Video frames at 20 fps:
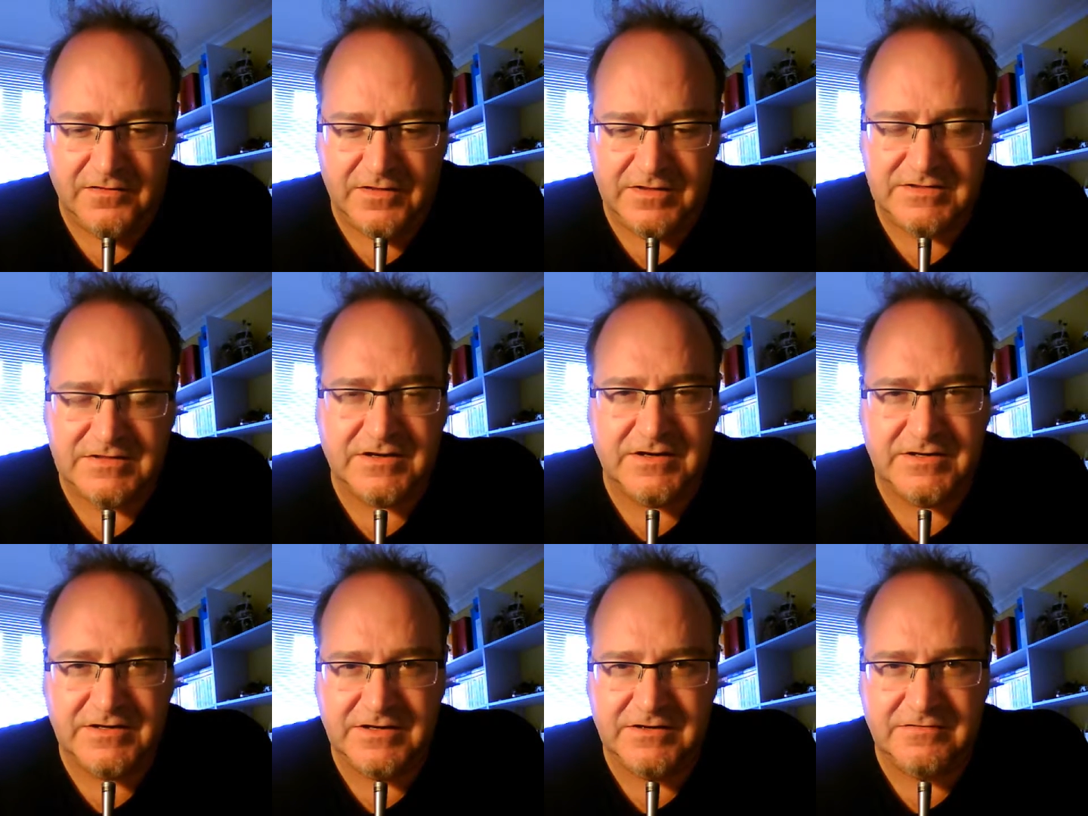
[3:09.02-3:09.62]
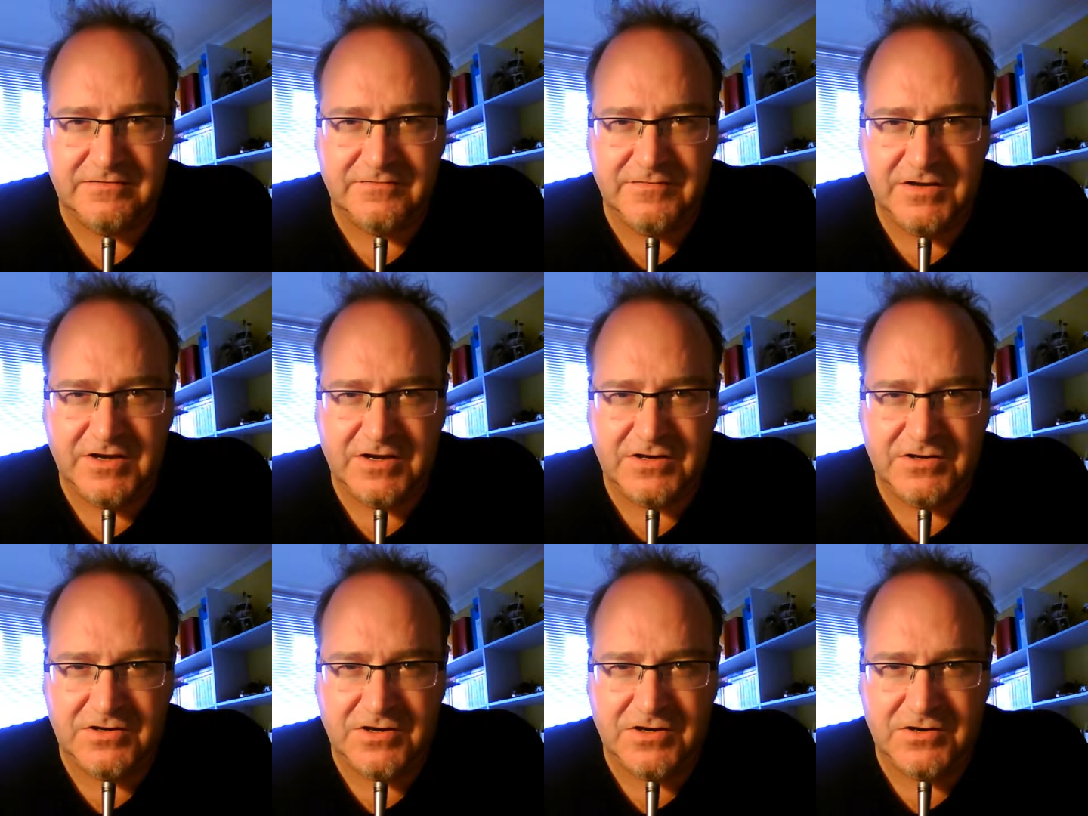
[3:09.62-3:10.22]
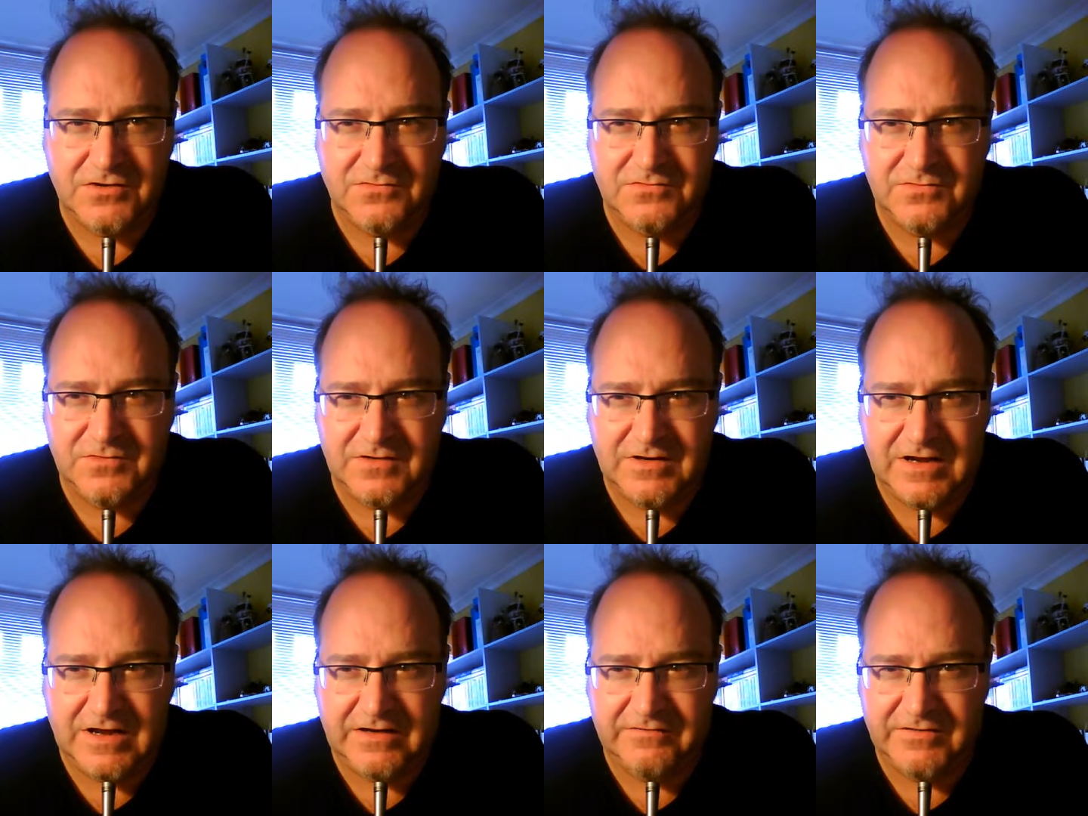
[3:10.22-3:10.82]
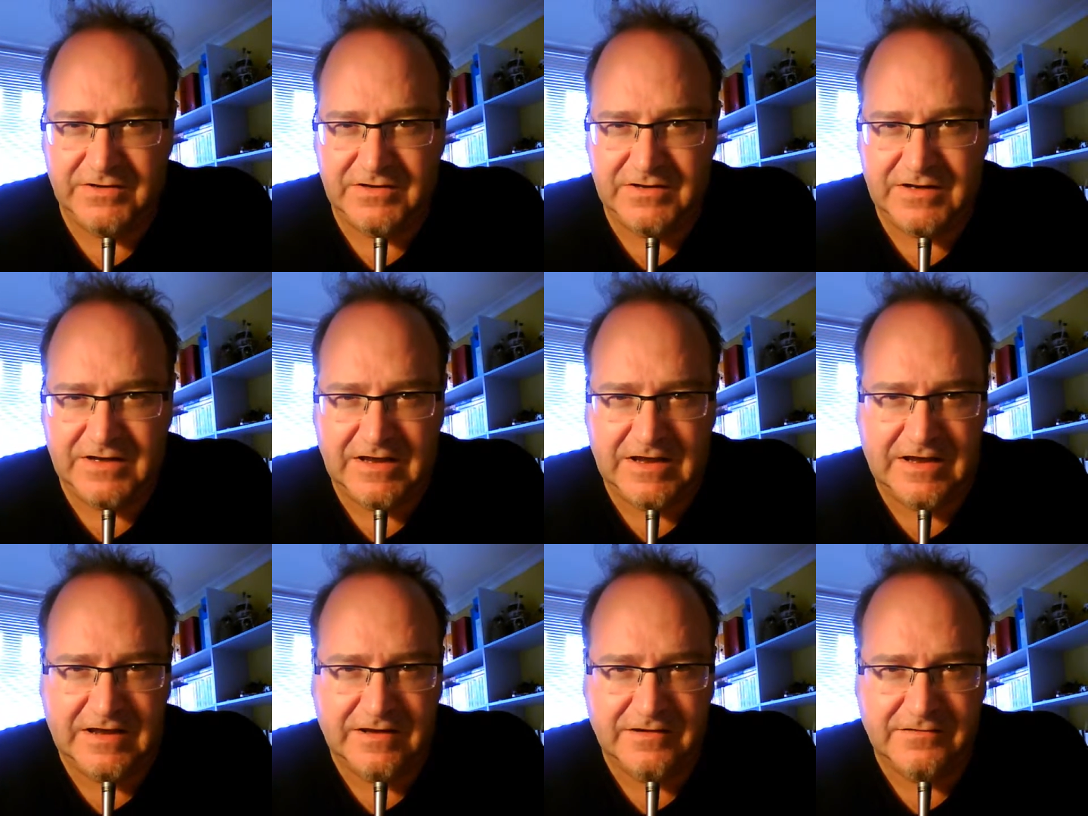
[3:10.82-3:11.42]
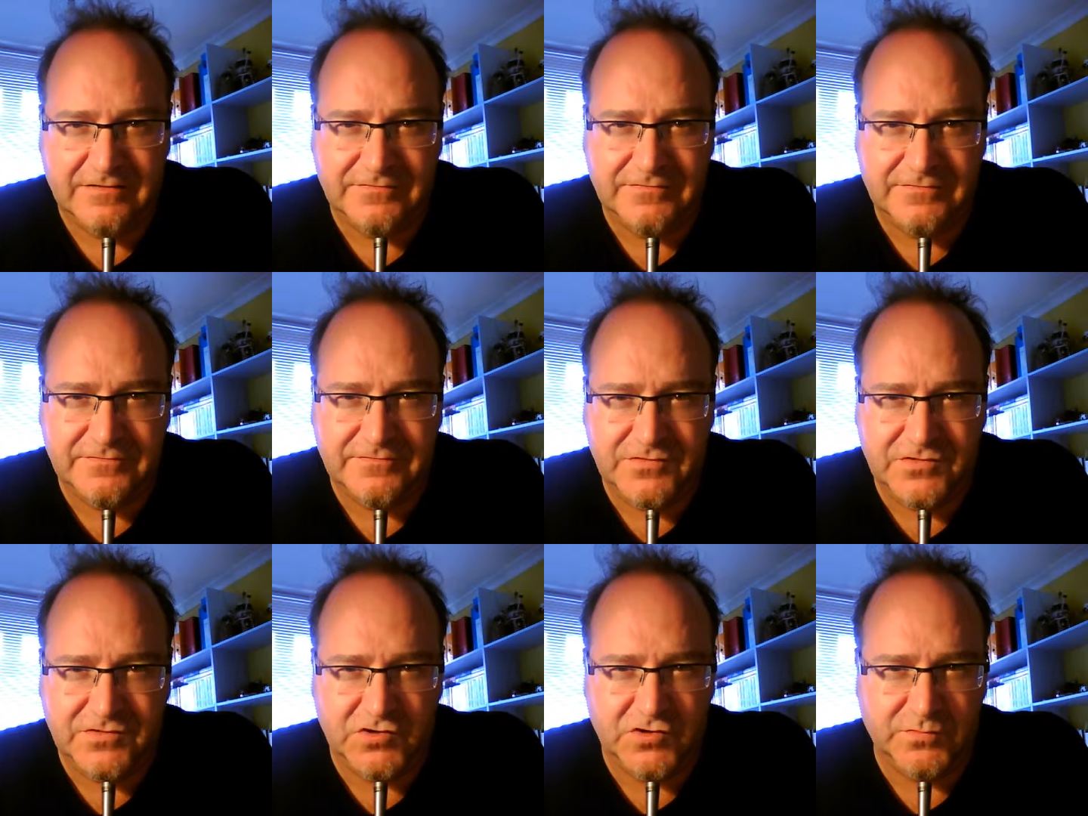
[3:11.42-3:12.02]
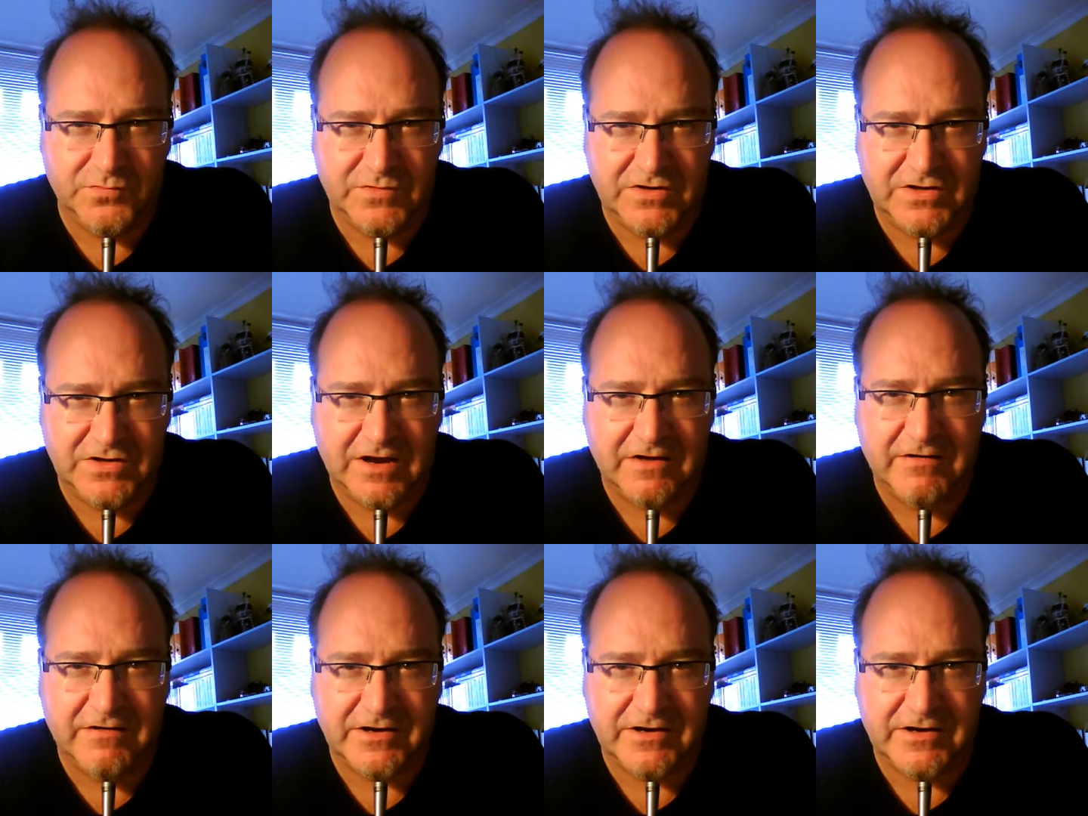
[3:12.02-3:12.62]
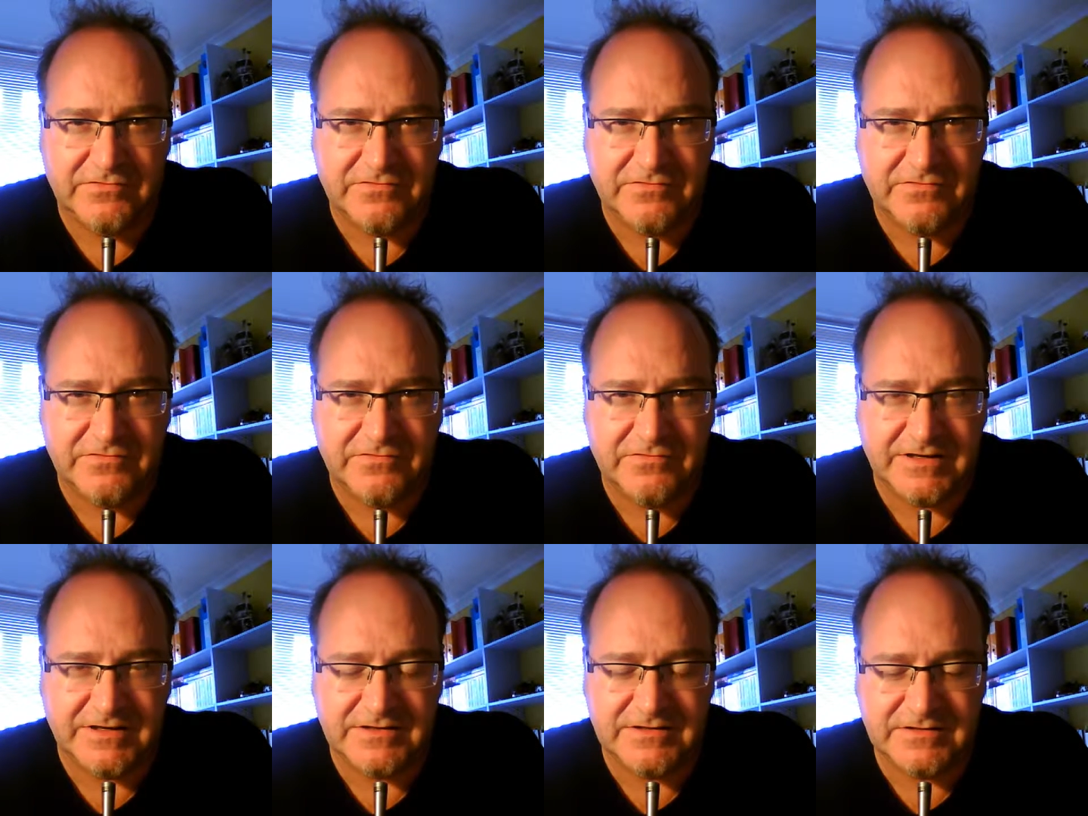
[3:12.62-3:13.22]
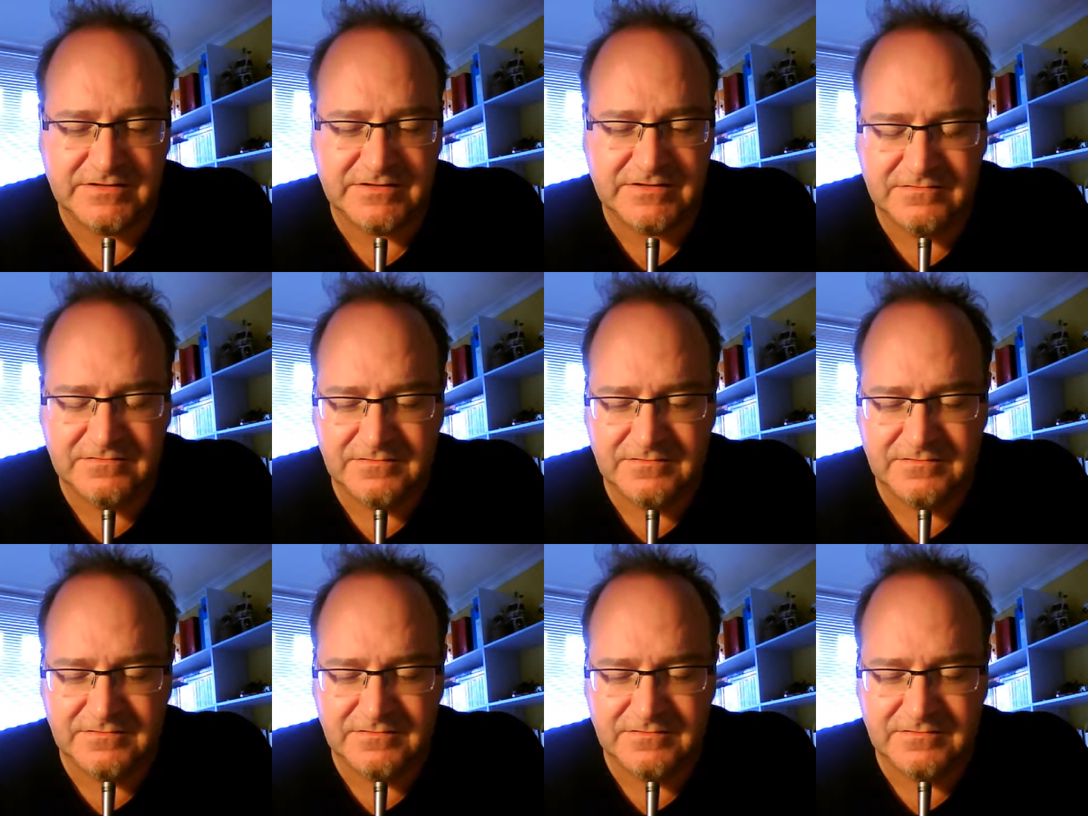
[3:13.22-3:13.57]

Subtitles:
This idea of the unknown having to have human characteristics